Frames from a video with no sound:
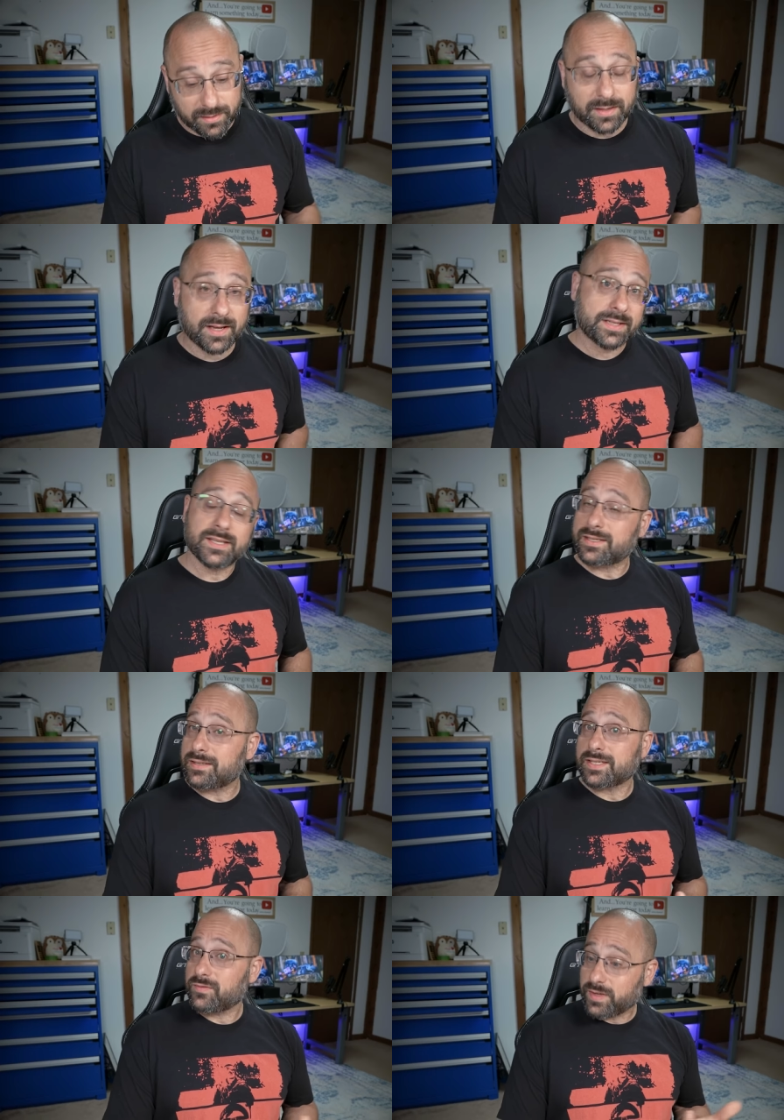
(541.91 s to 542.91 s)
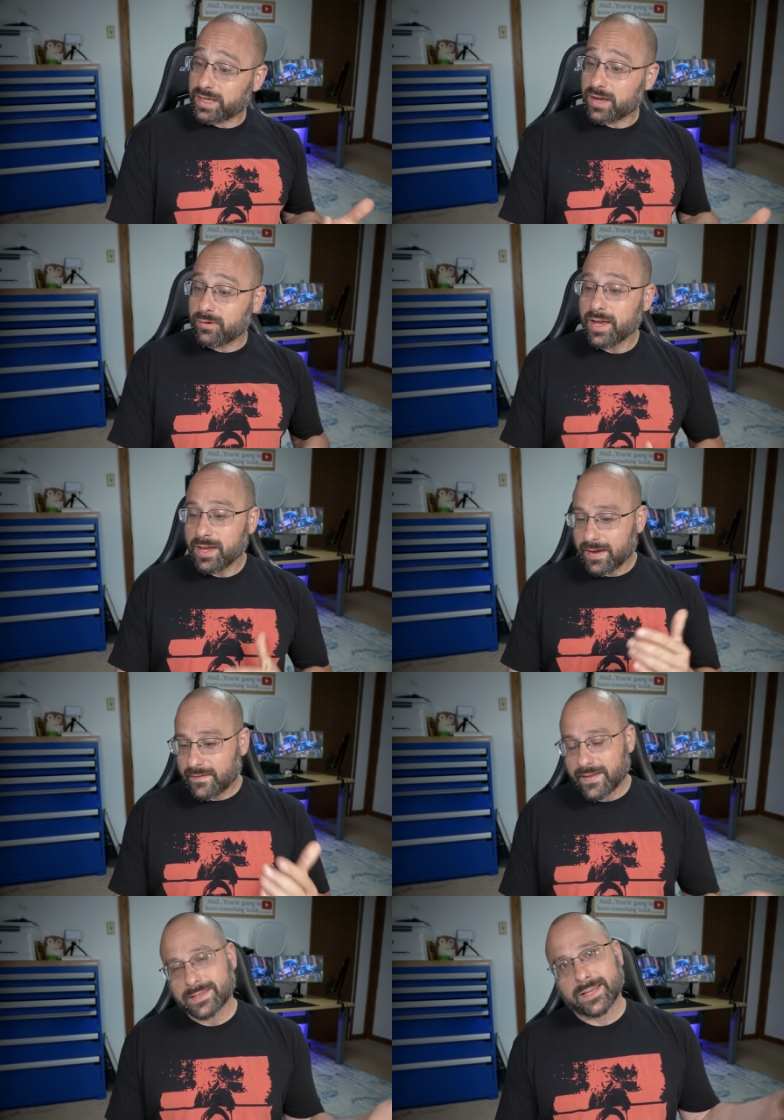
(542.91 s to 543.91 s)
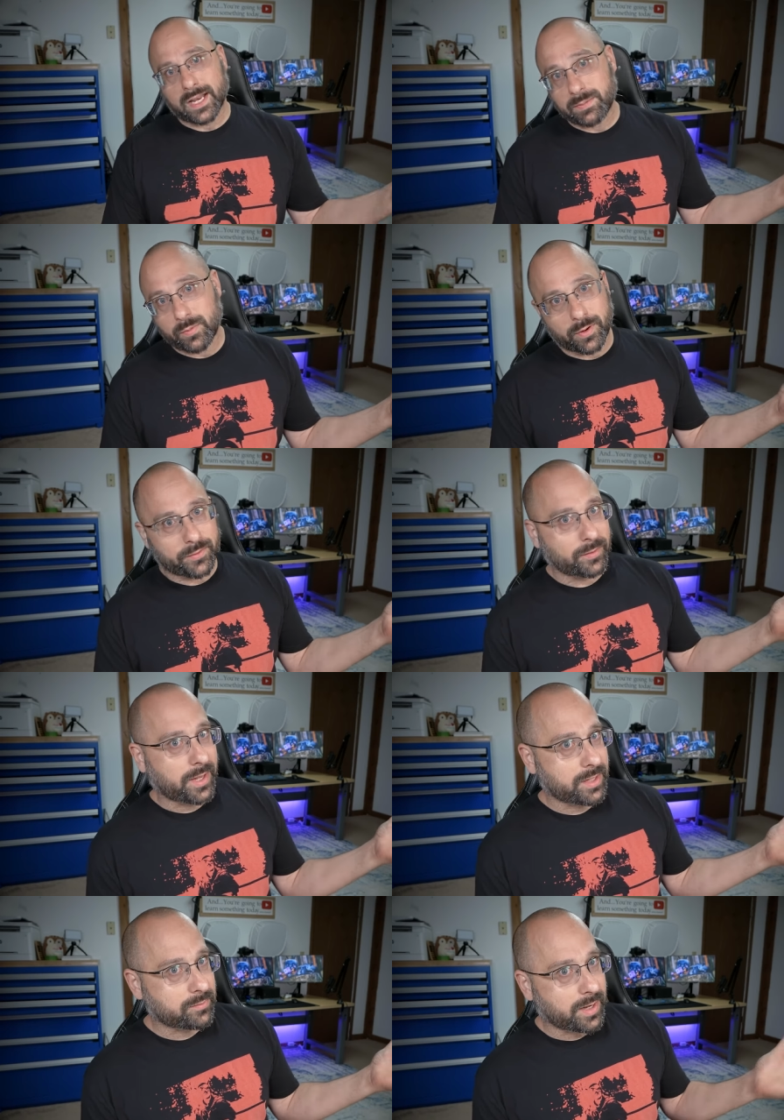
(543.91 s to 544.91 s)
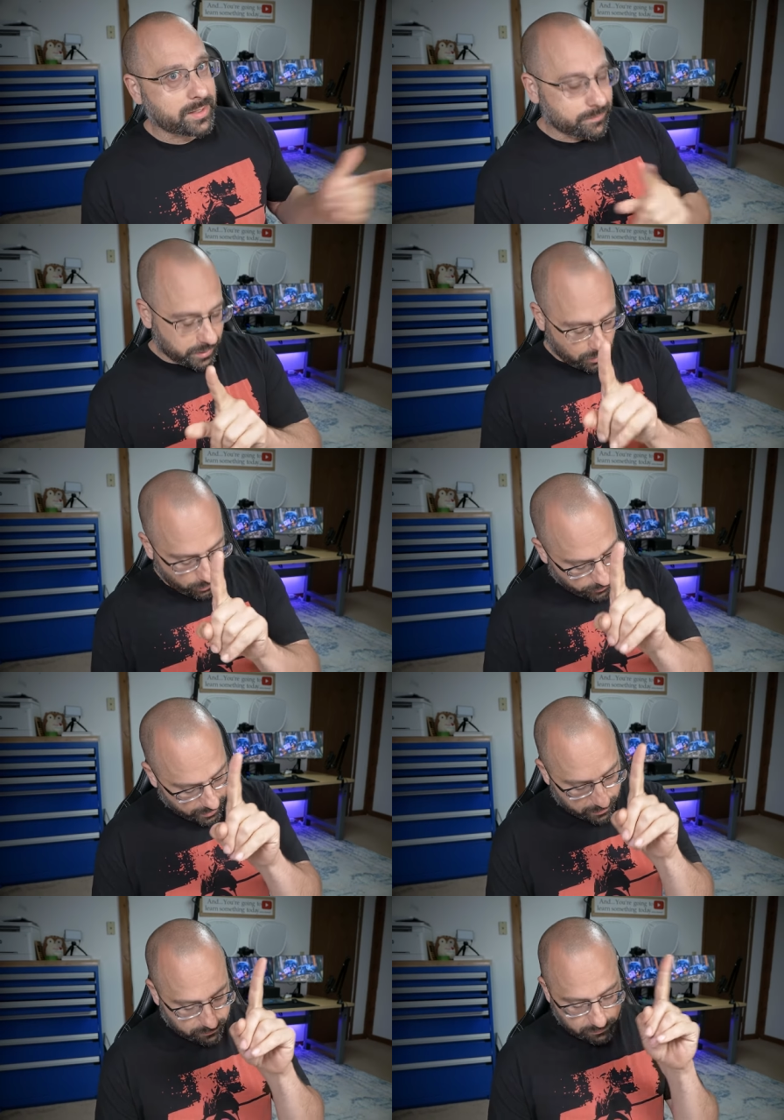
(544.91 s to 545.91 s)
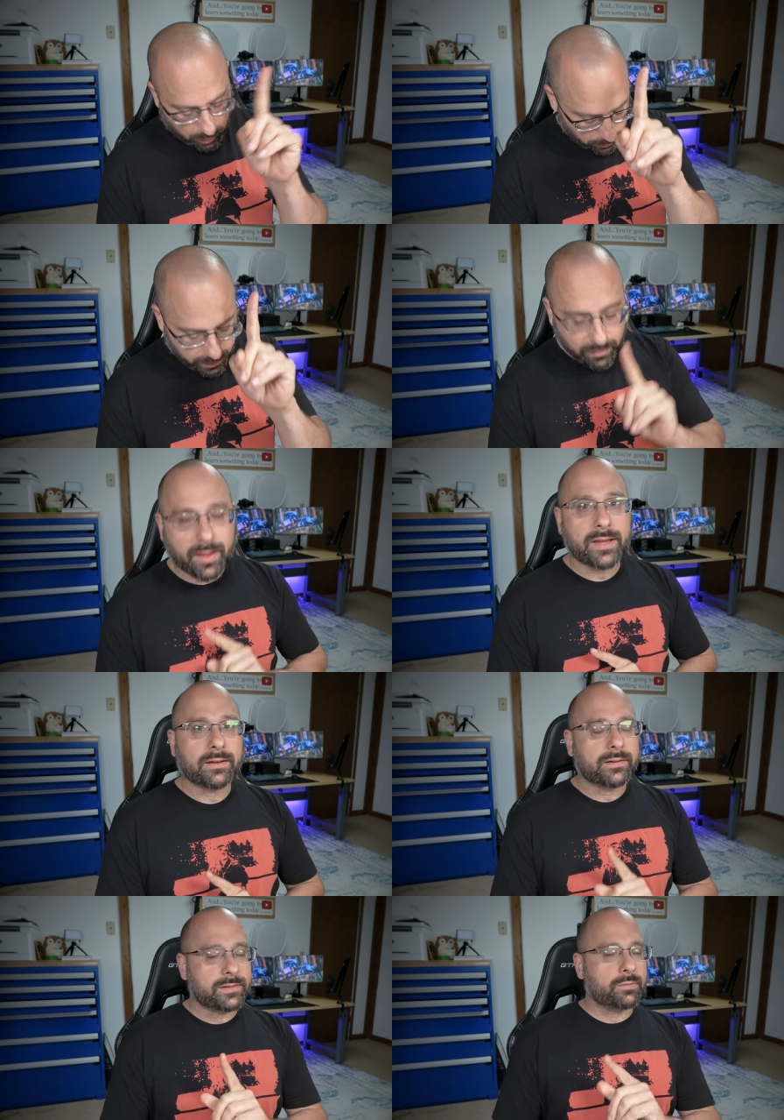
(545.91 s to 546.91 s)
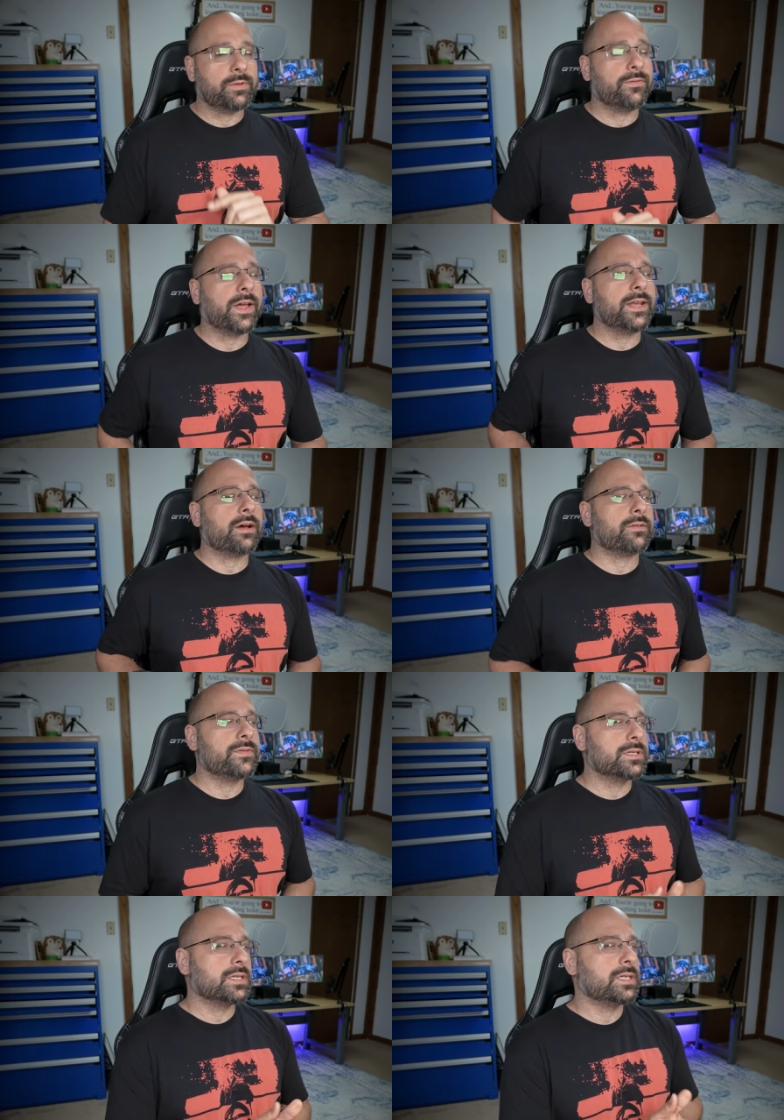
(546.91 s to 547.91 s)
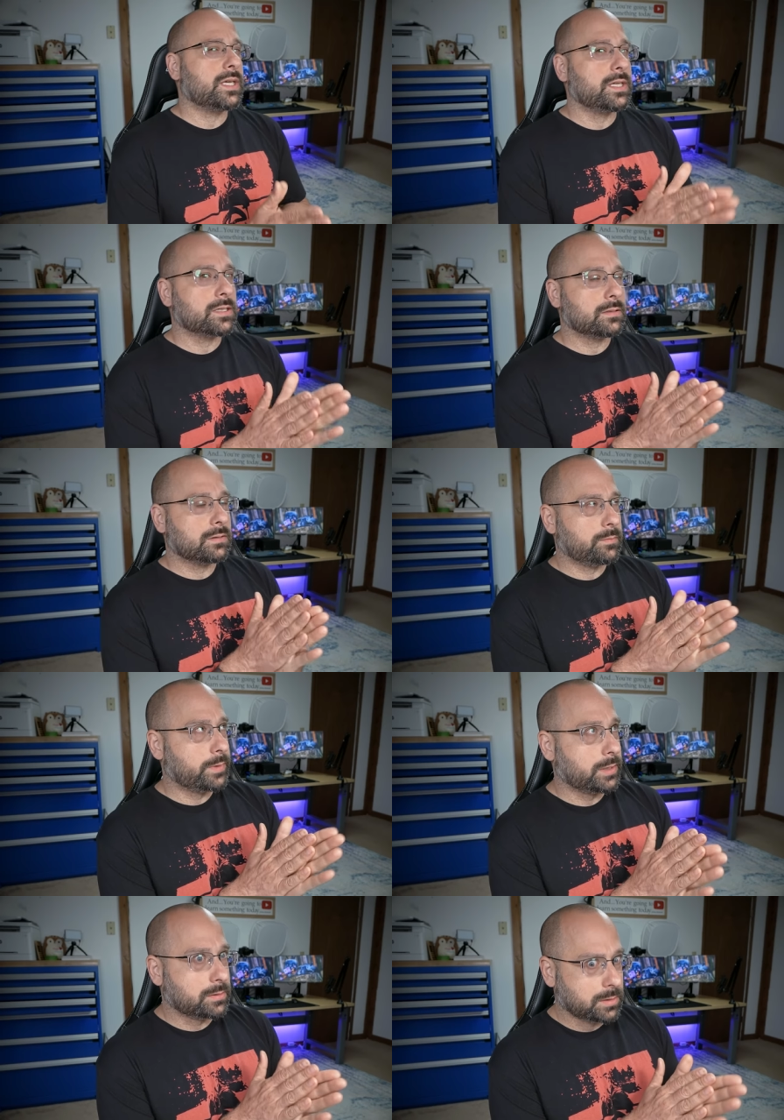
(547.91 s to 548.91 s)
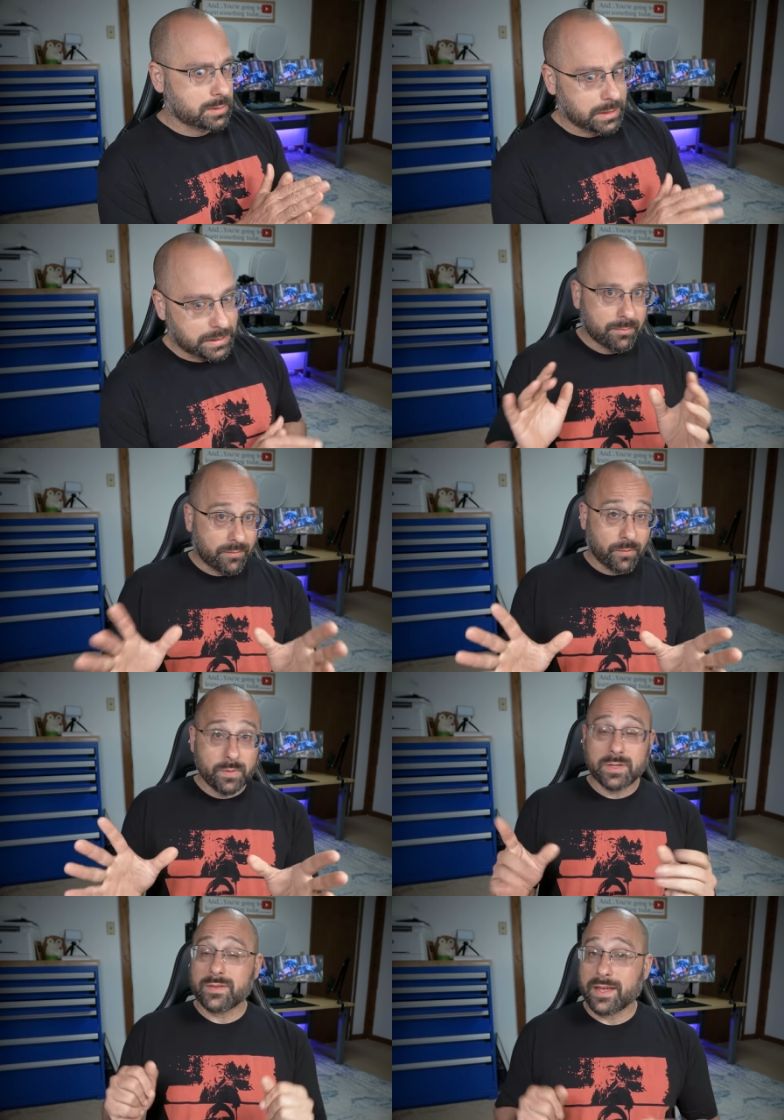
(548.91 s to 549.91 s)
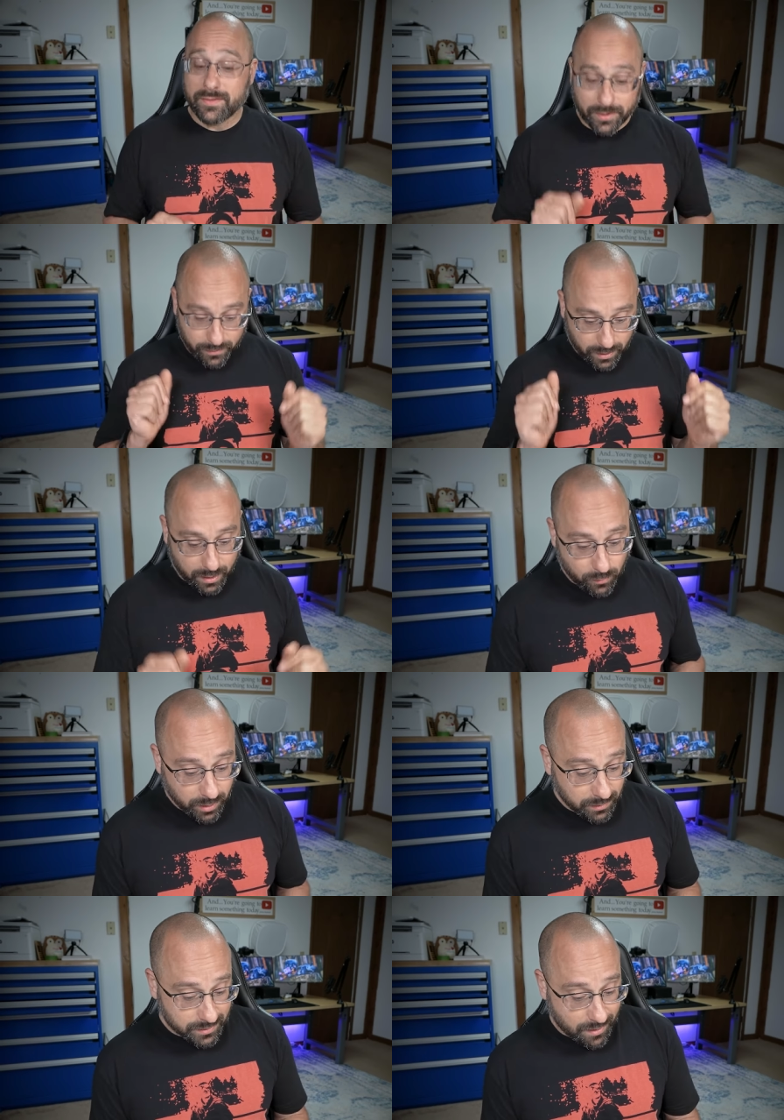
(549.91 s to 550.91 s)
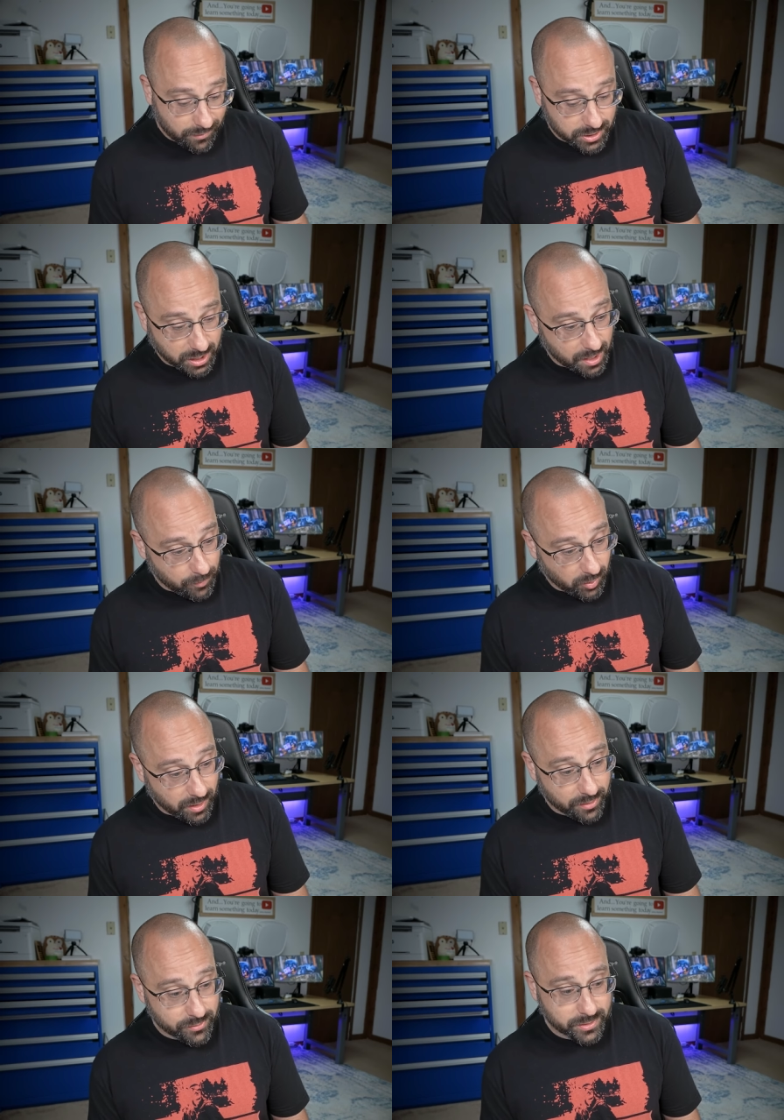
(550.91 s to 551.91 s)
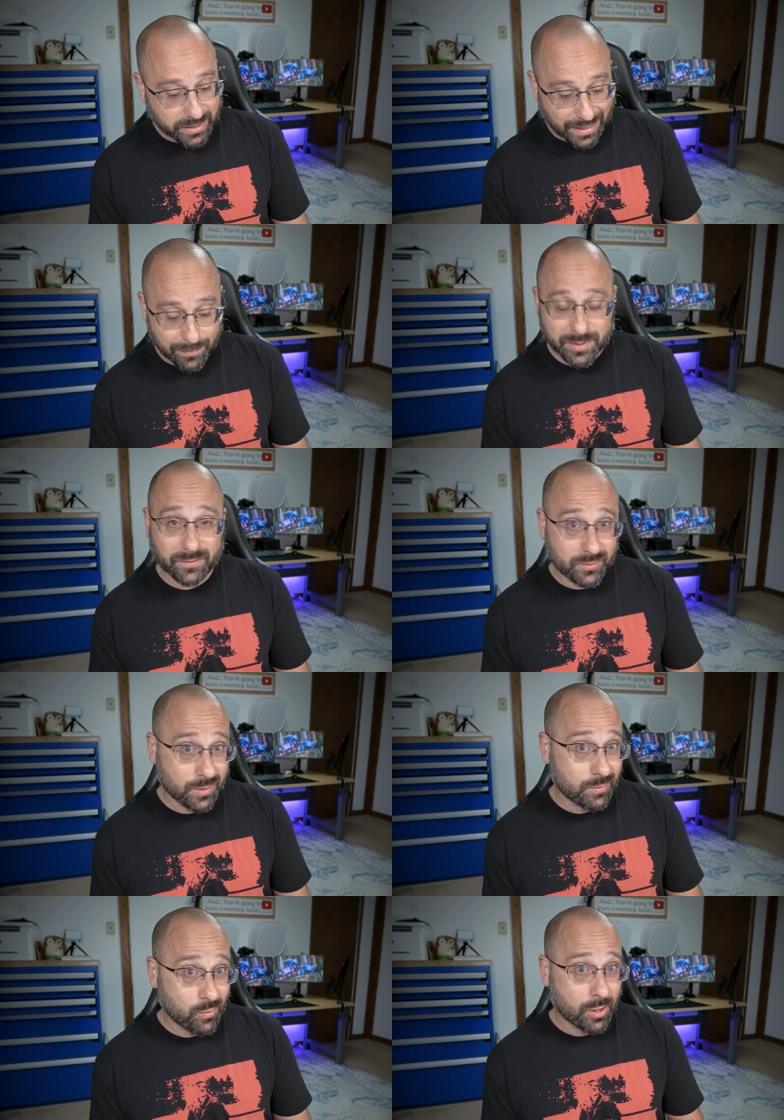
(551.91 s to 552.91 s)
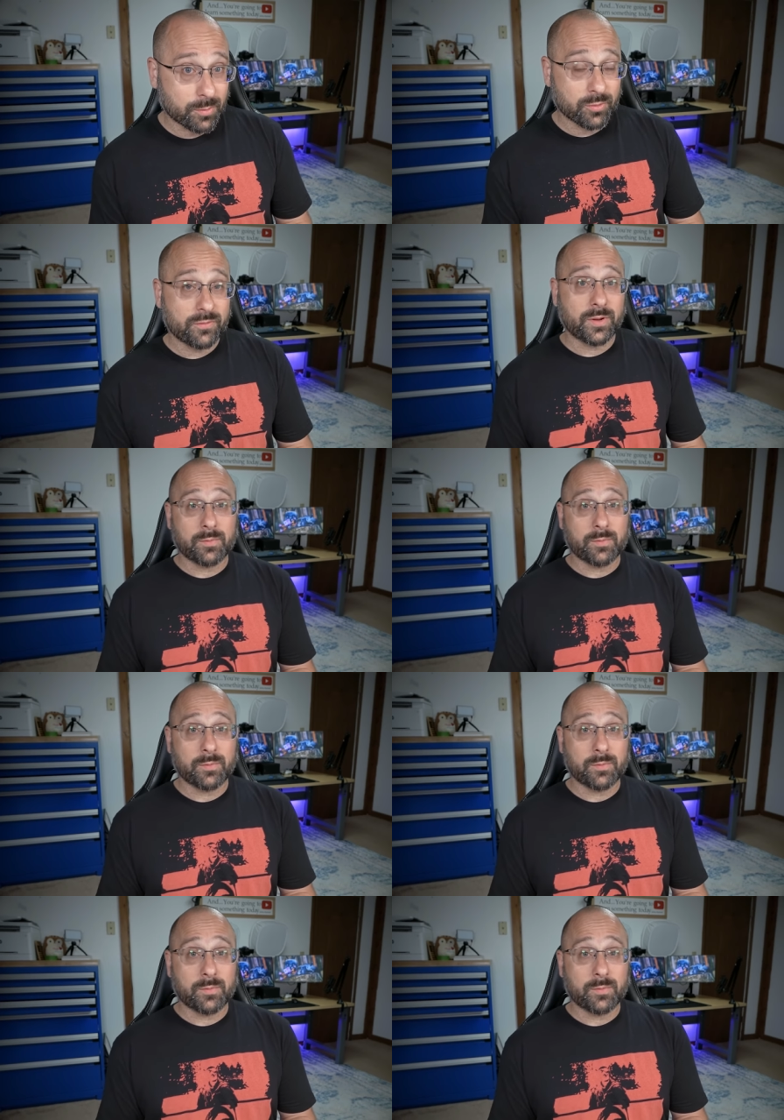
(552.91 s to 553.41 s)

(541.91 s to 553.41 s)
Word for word: the contents in this video, and that's got to be worth a like, right? But hold that, hold that like until we find out if it succeeds. Better succeed. Before we do that though, I want to acknowledge a couple other types of drone waterproofing